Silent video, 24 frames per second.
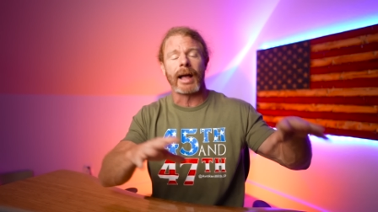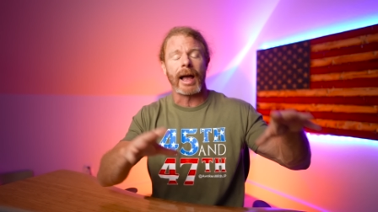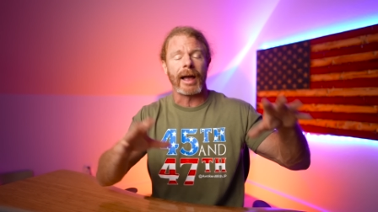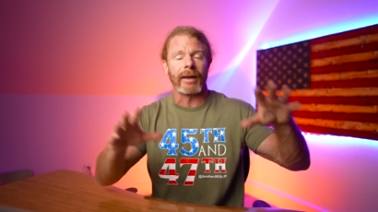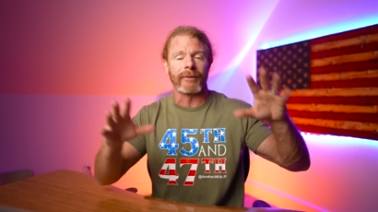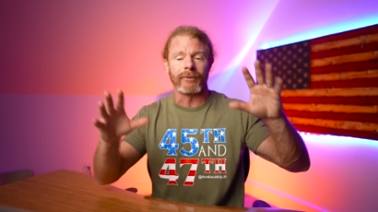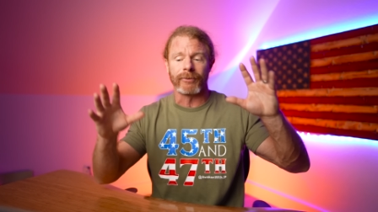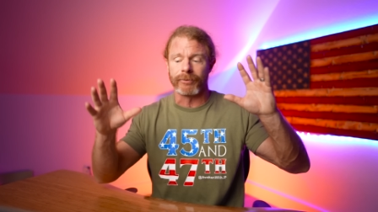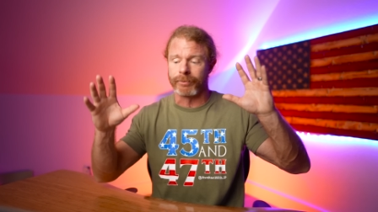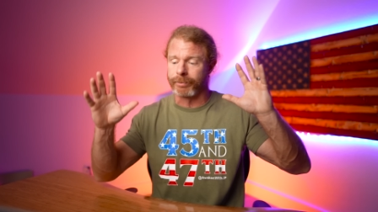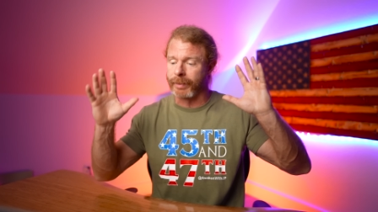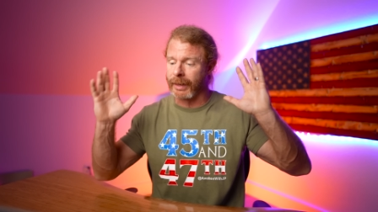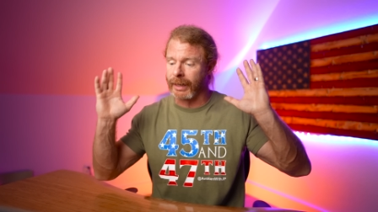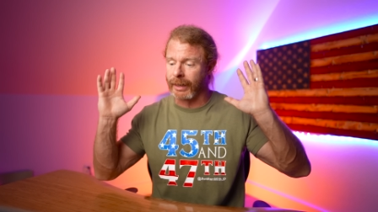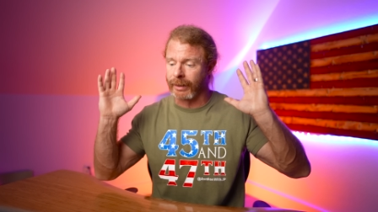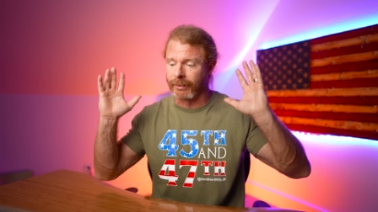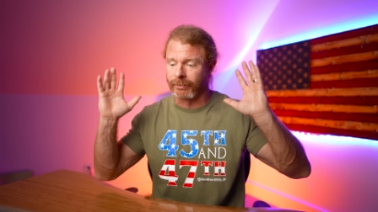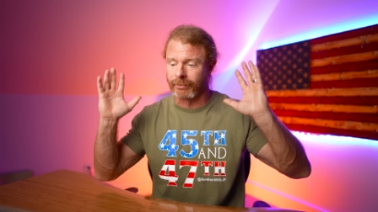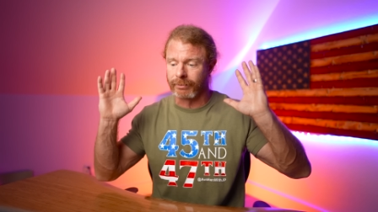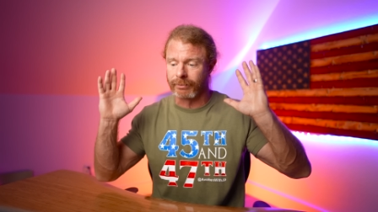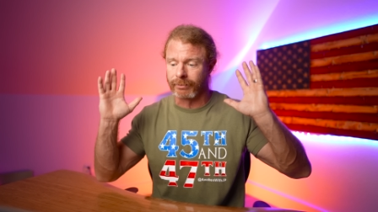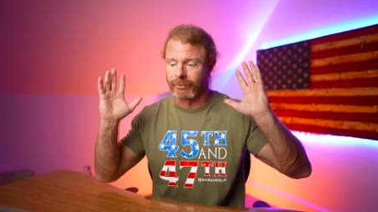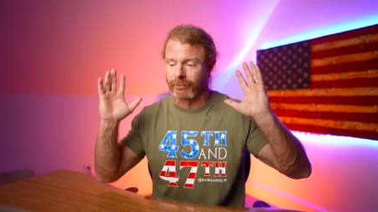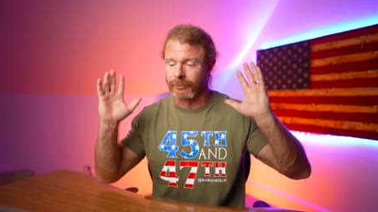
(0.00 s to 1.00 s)
I've
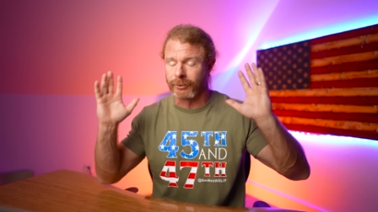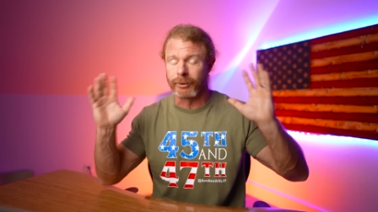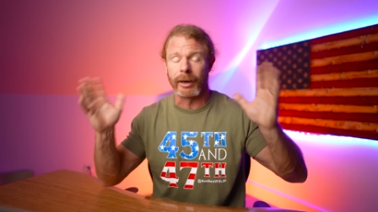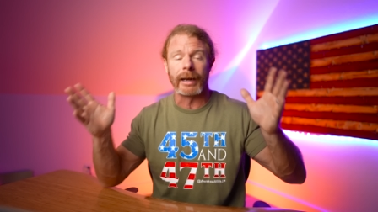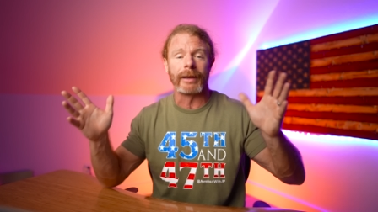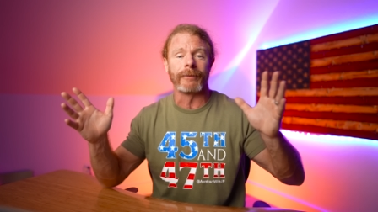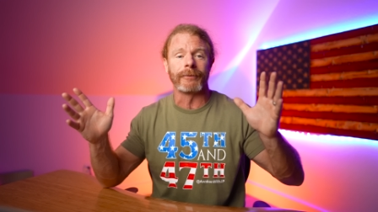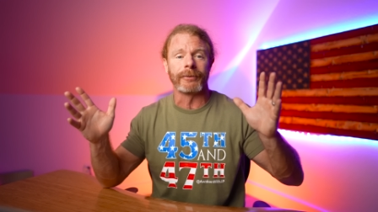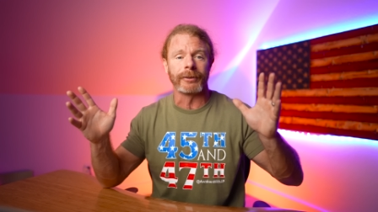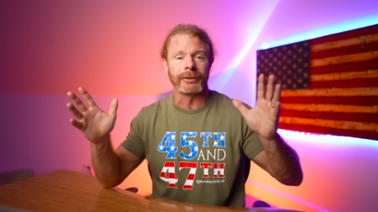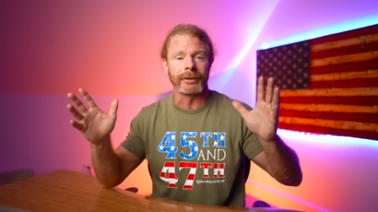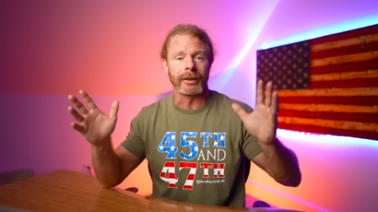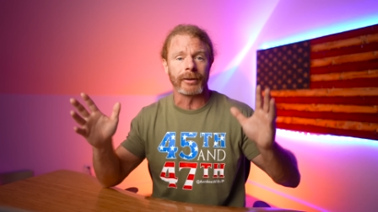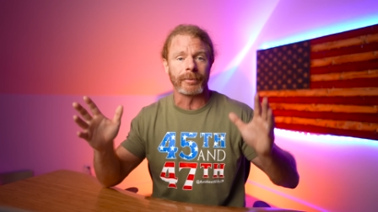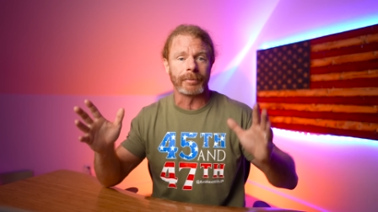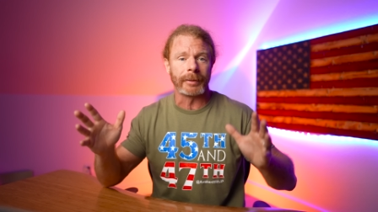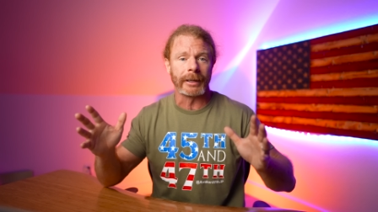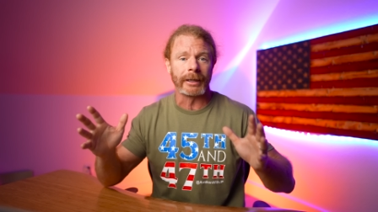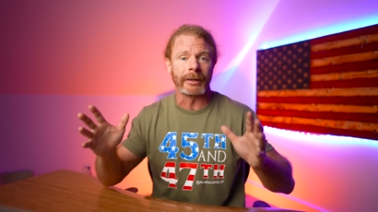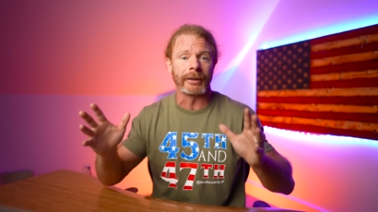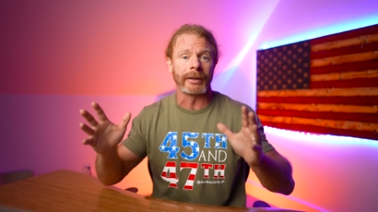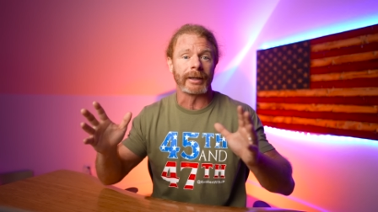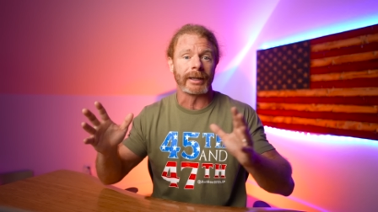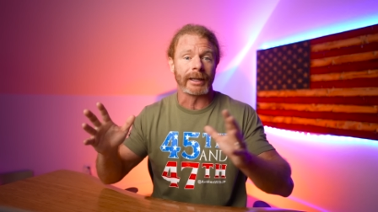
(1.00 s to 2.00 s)
been grateful to
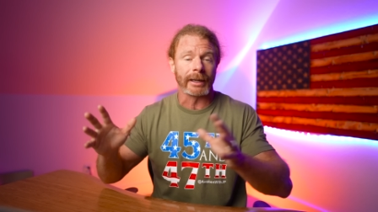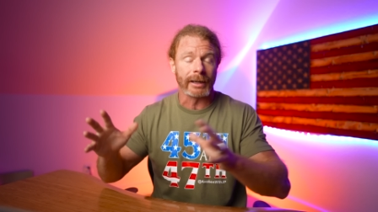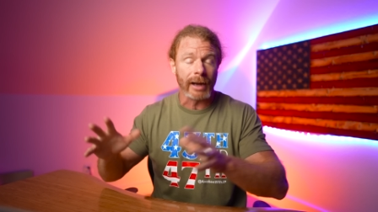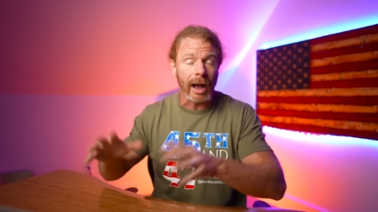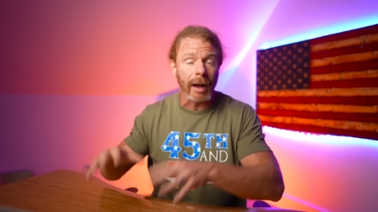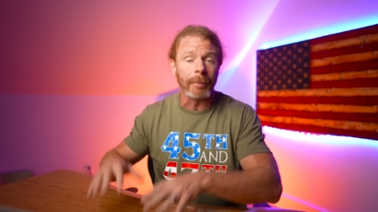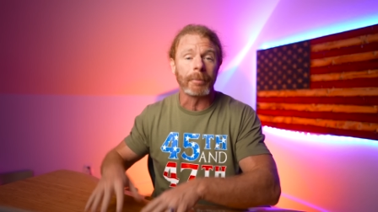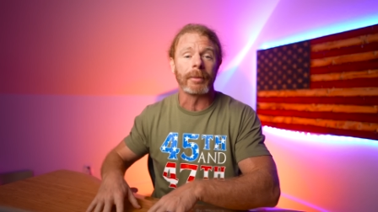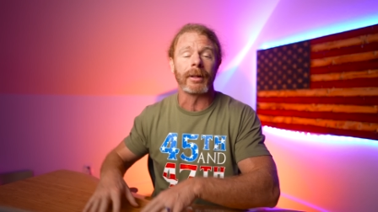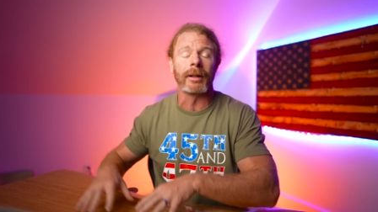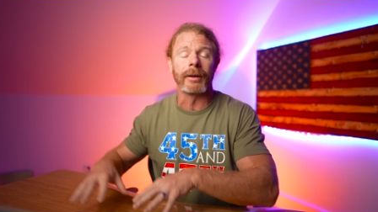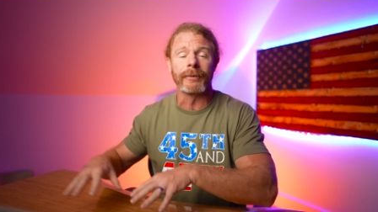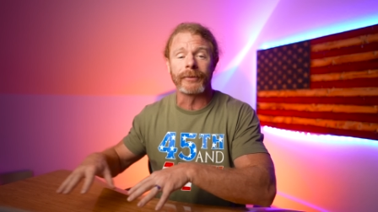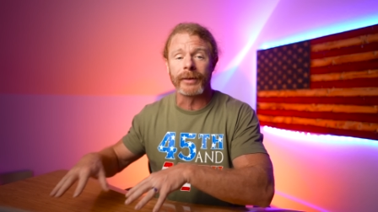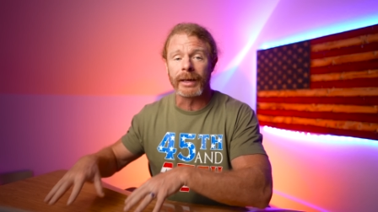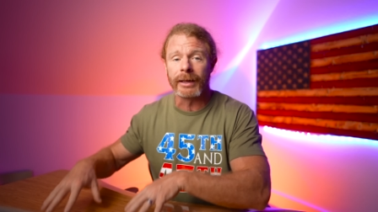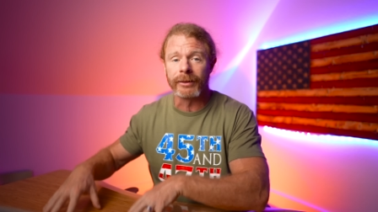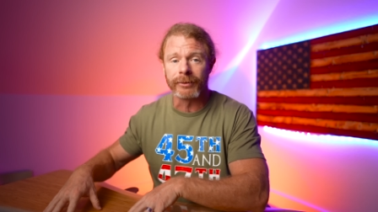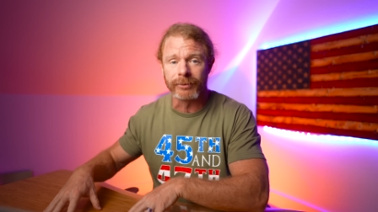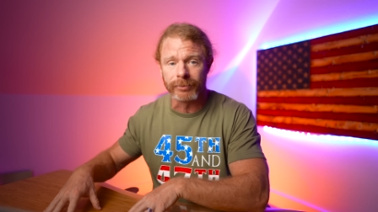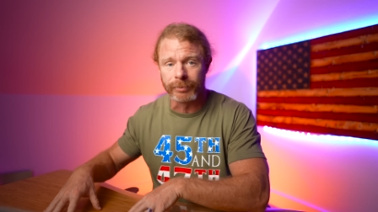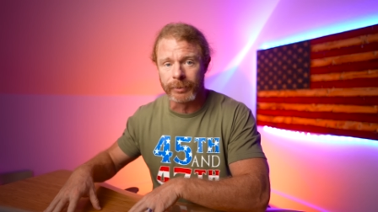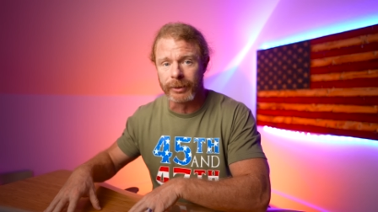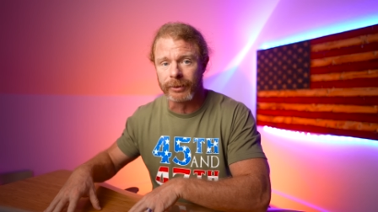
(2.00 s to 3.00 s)
appear in a couple of
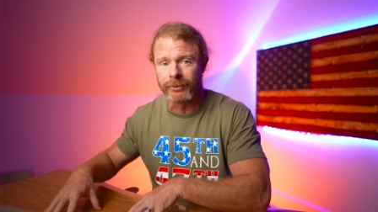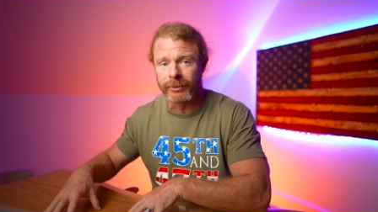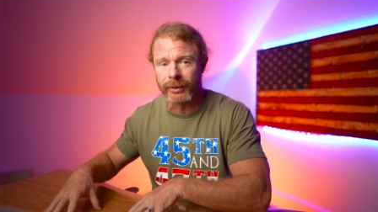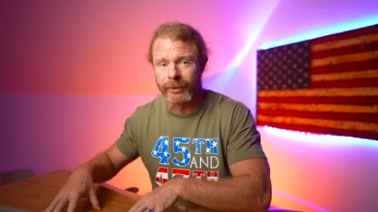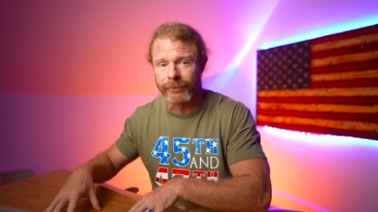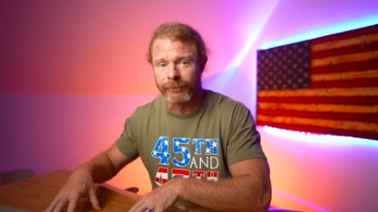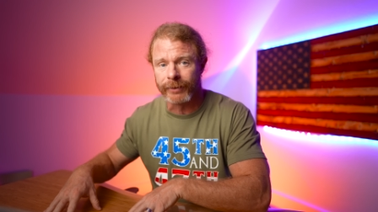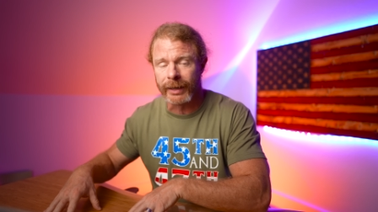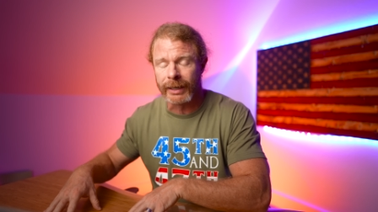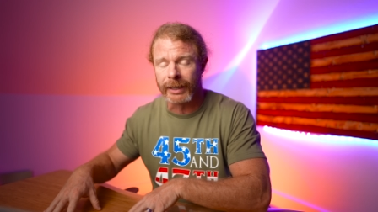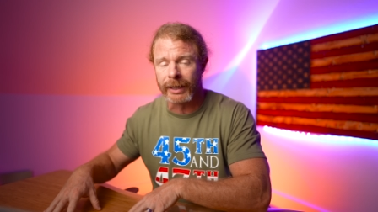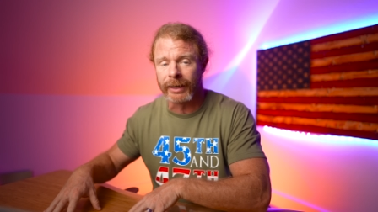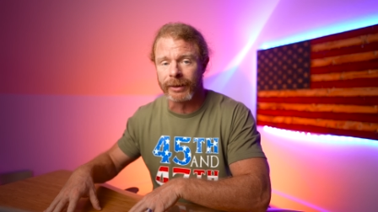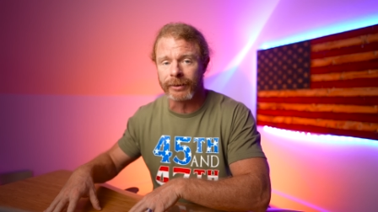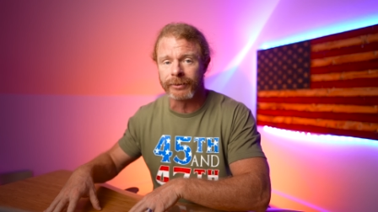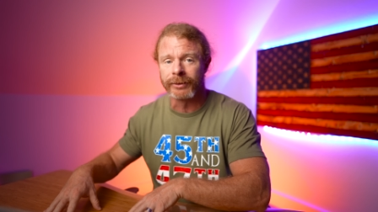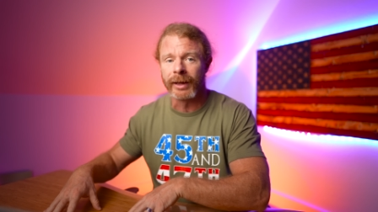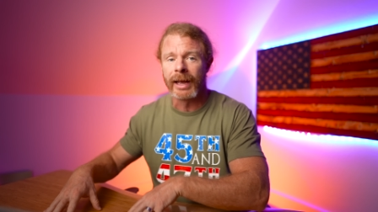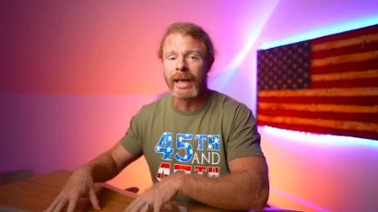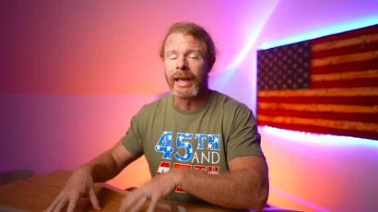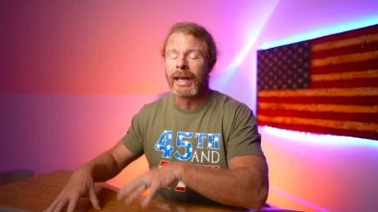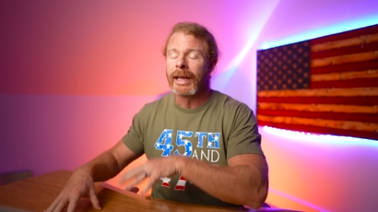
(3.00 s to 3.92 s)
his music videos.